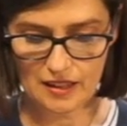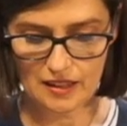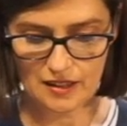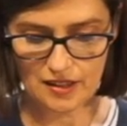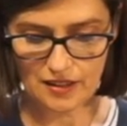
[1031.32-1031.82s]

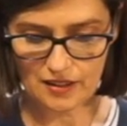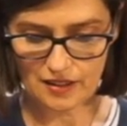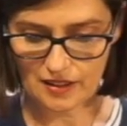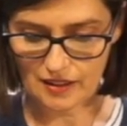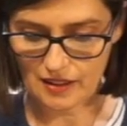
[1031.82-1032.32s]
so
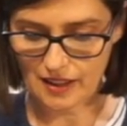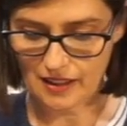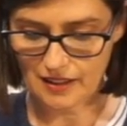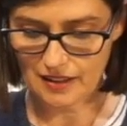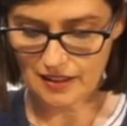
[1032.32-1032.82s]
that
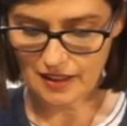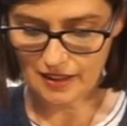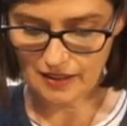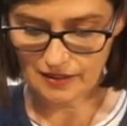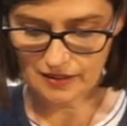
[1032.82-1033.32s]
is
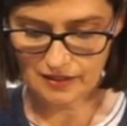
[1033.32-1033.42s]
now